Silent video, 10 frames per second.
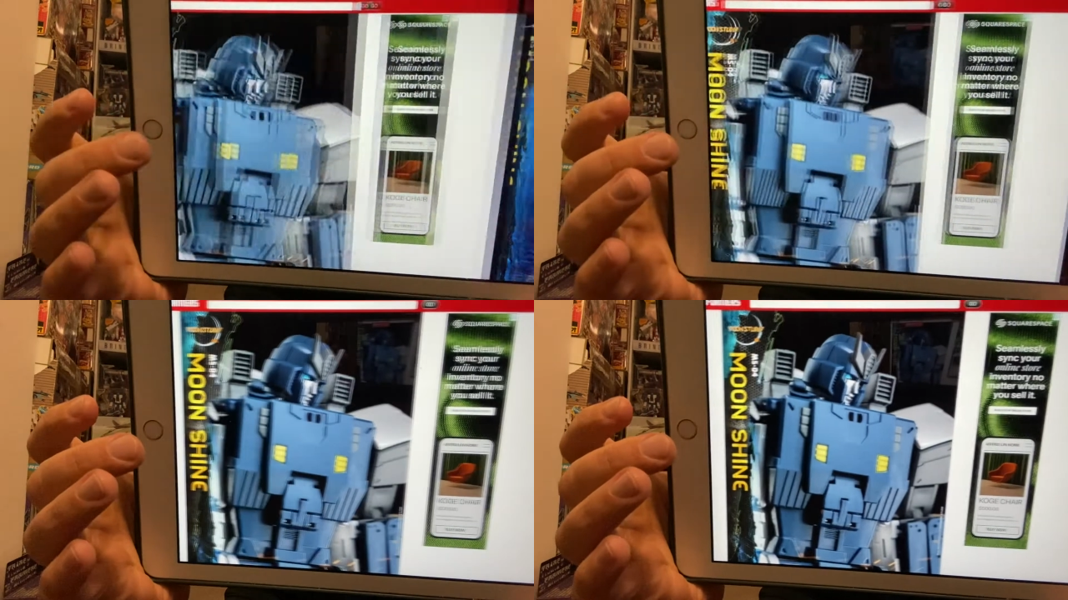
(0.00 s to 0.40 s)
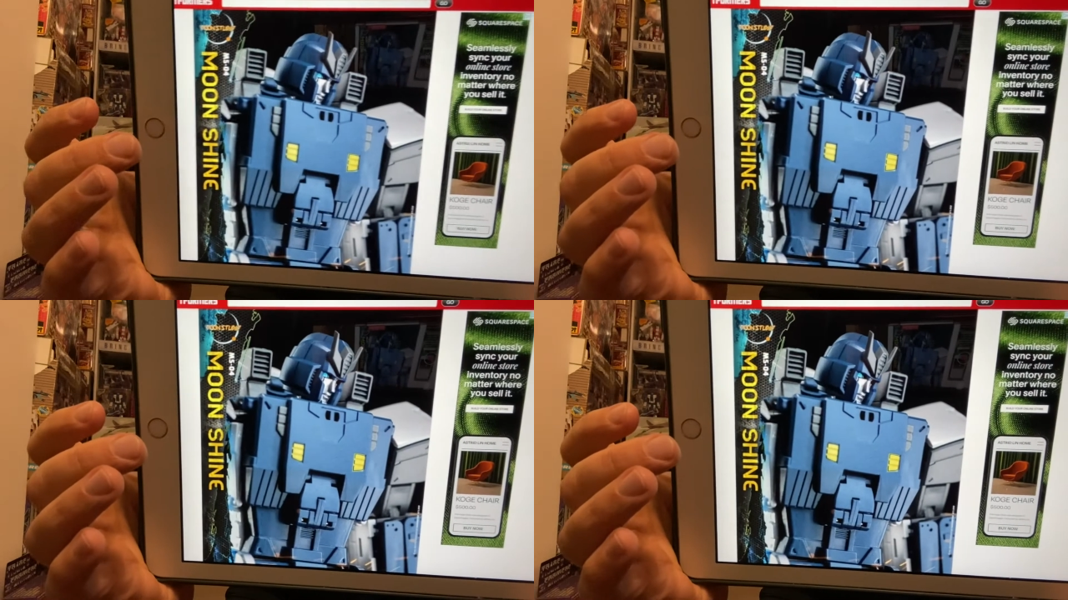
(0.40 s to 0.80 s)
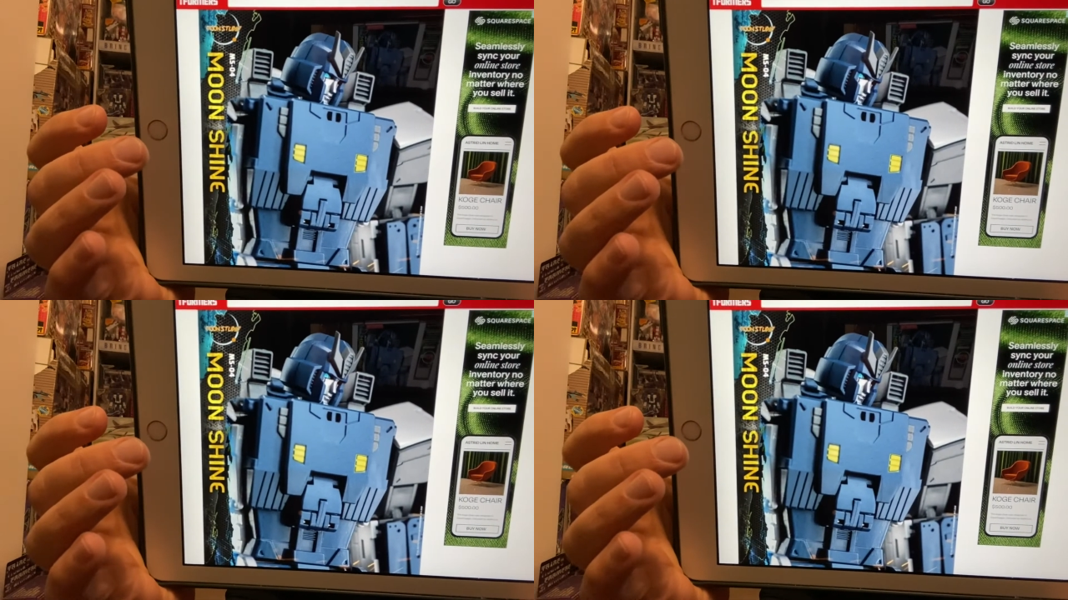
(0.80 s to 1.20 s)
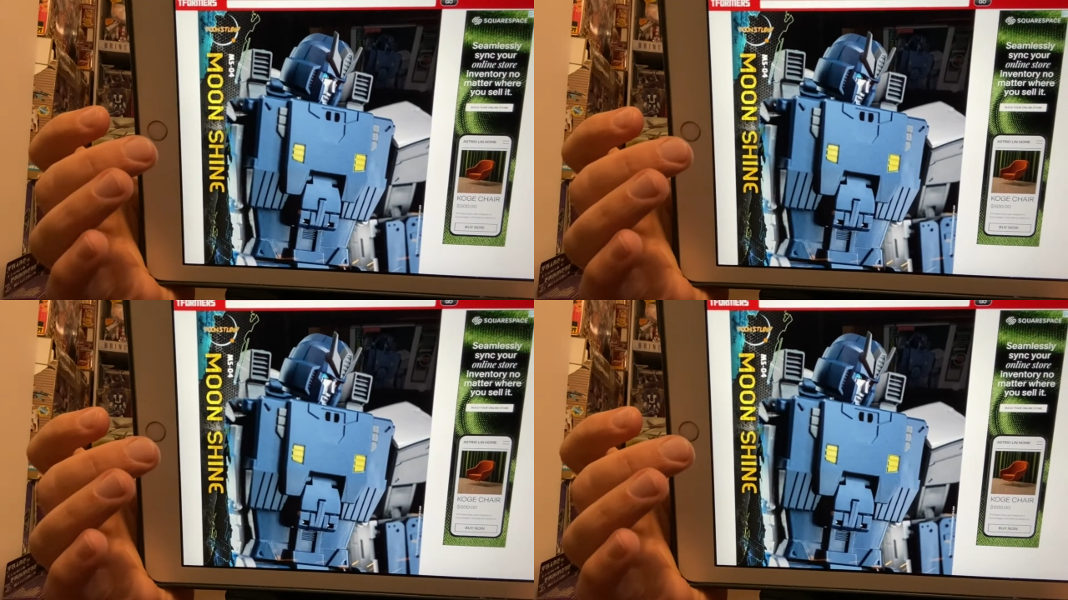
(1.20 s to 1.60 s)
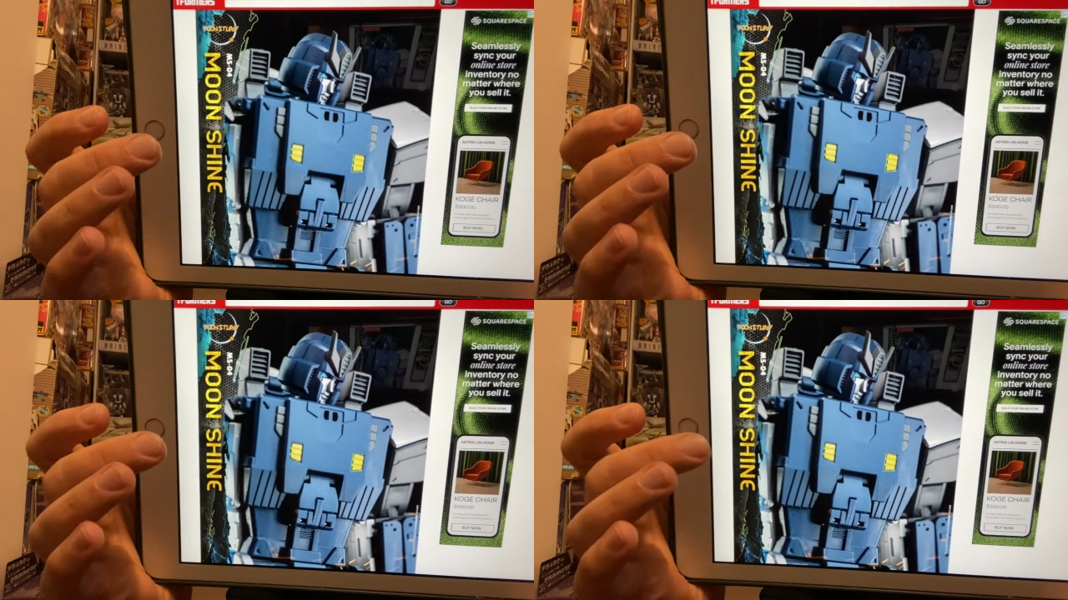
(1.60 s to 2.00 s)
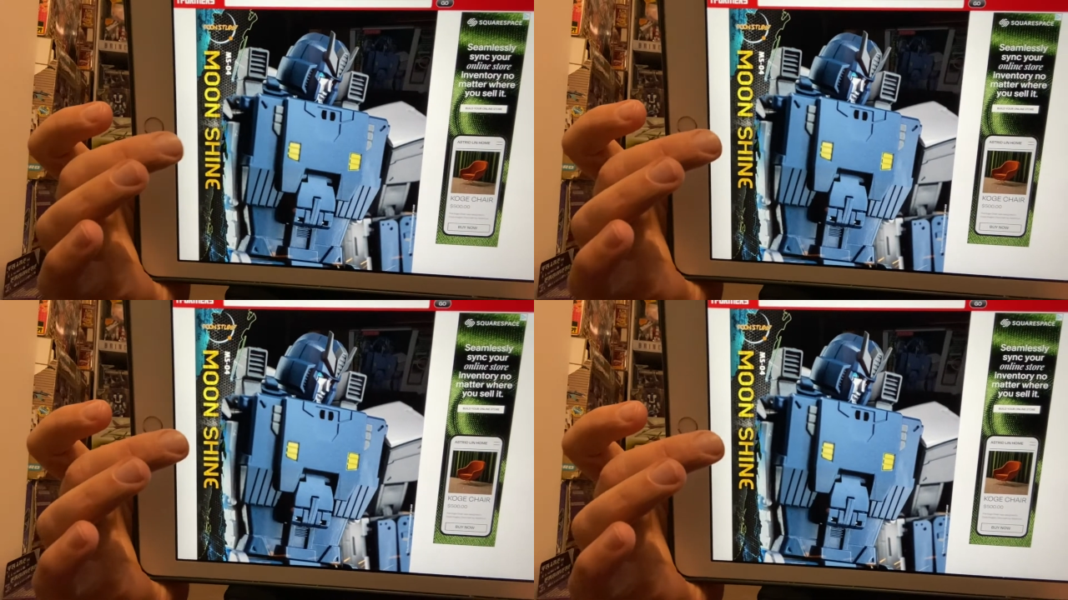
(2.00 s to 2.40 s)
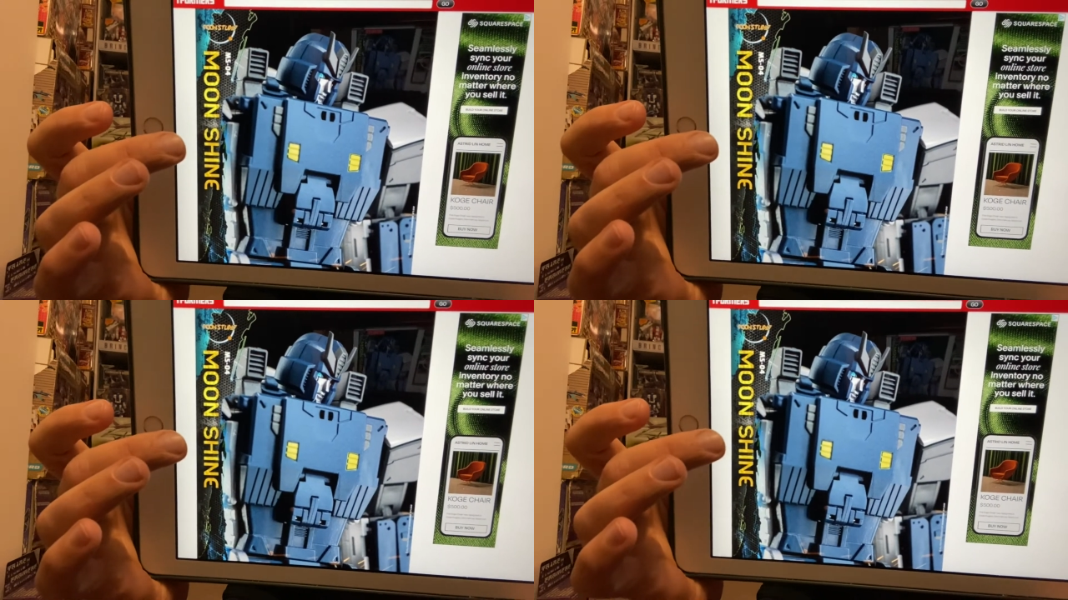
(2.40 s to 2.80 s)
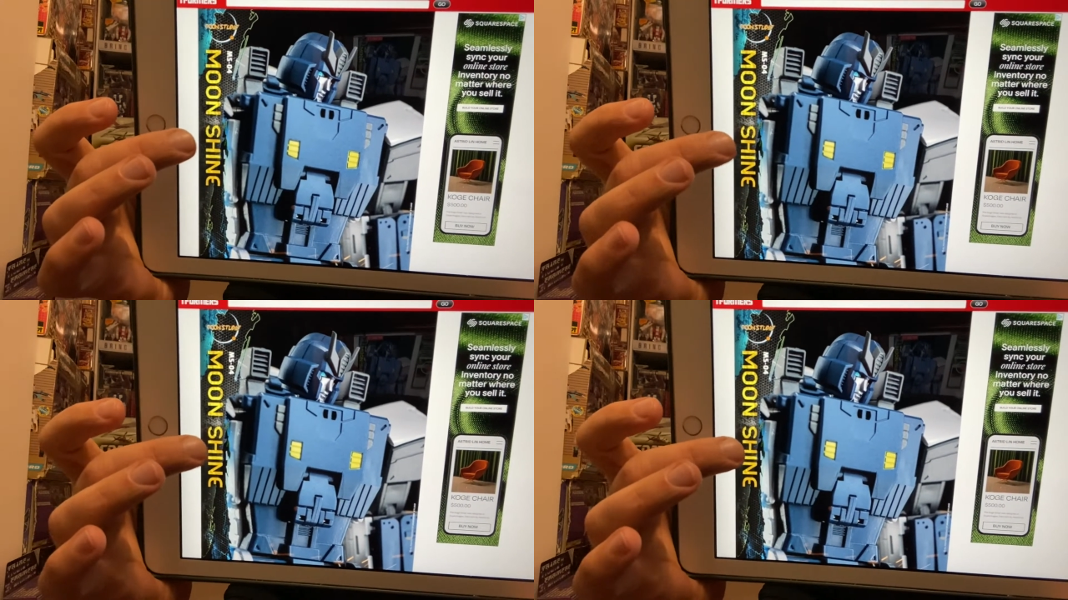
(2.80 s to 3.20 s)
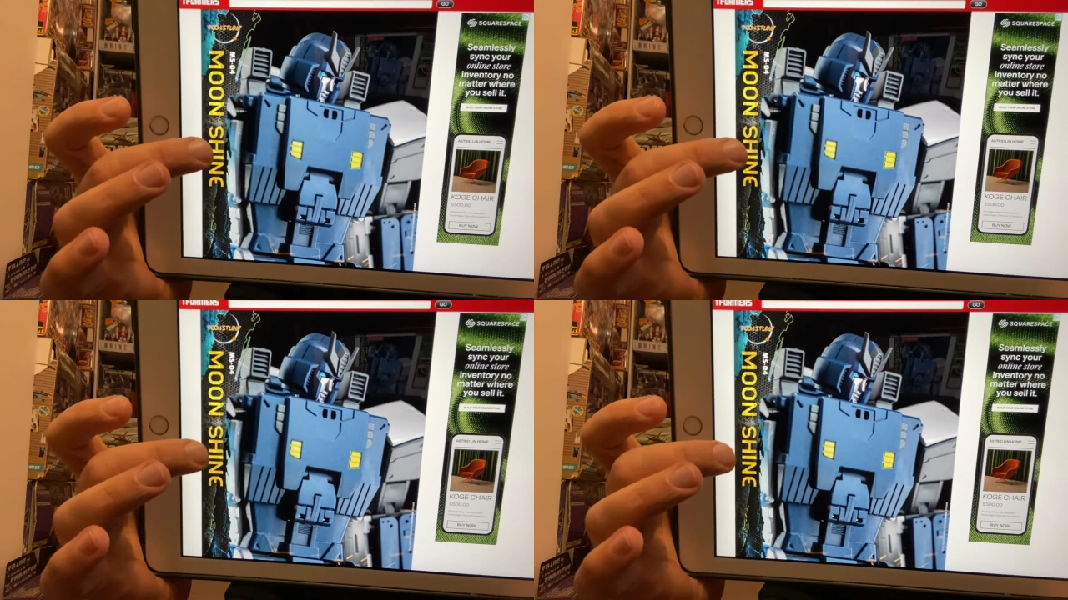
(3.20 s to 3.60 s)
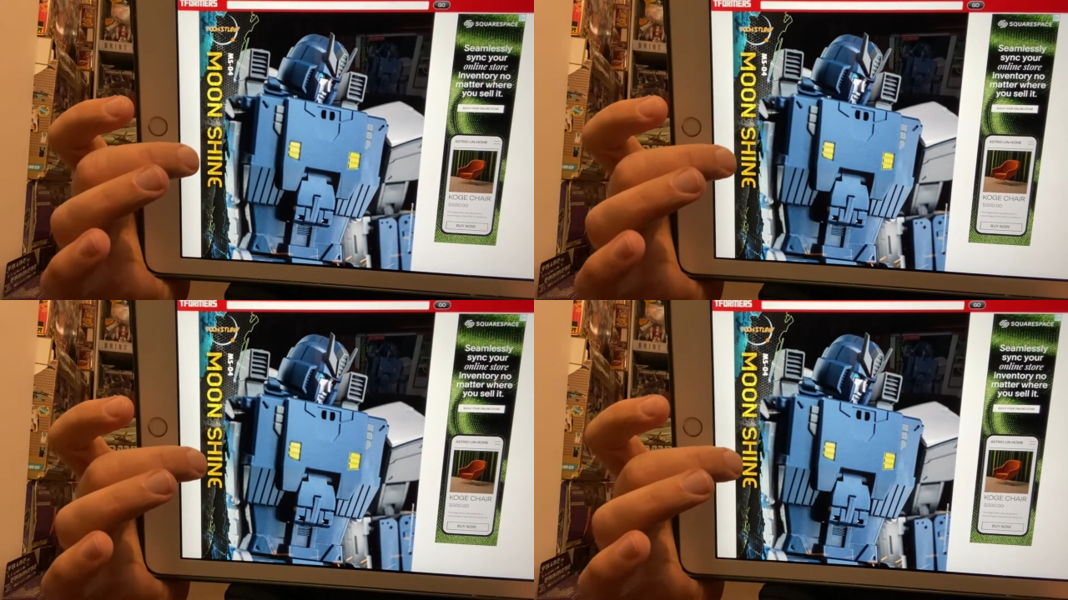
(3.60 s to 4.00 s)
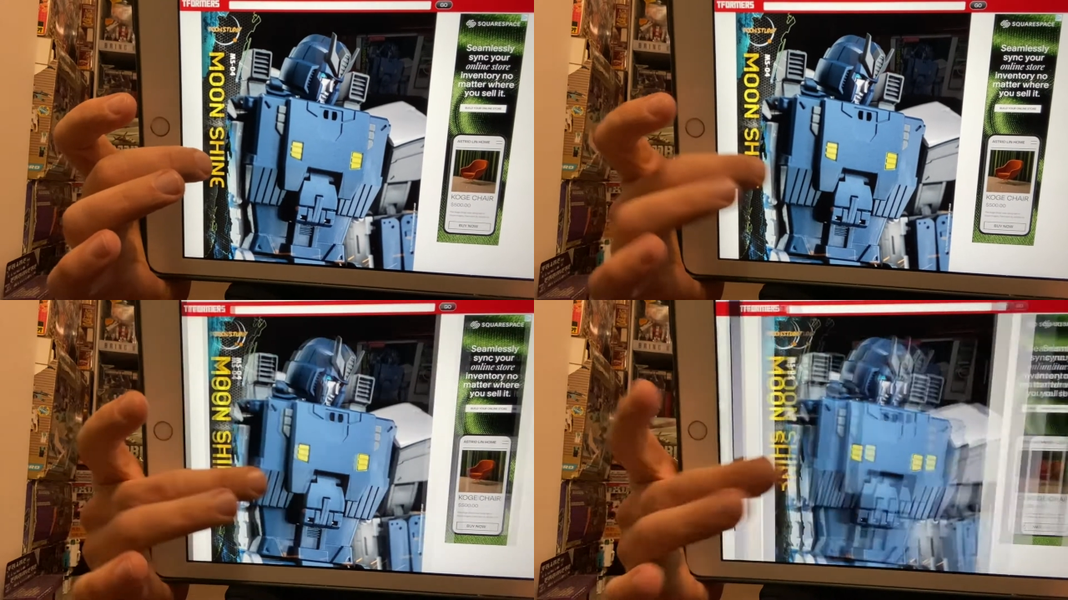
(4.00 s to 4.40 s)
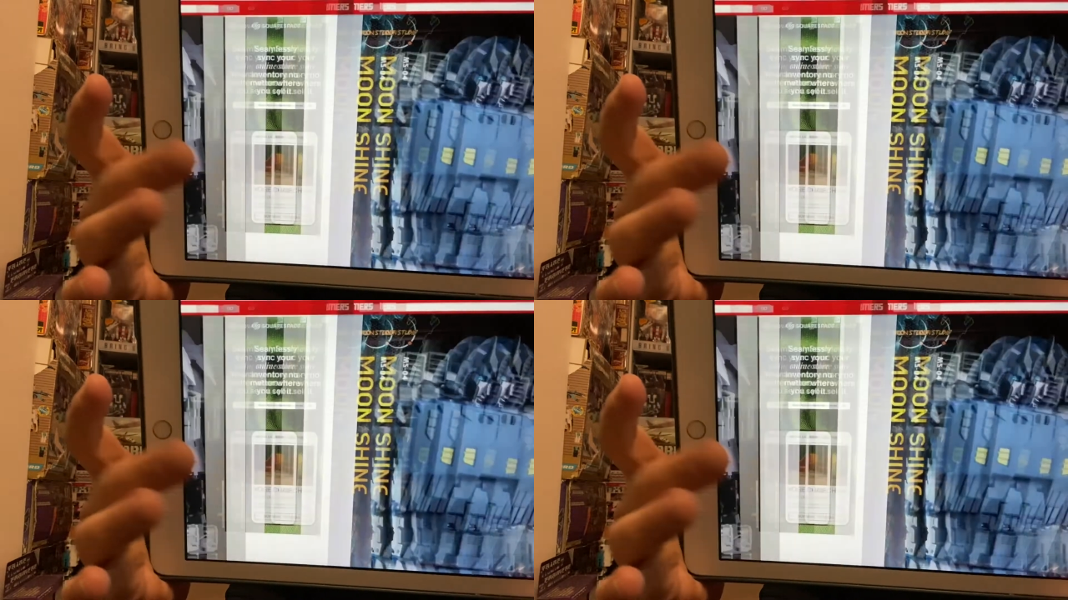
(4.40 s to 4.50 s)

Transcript: Nobody's mouth can be seen.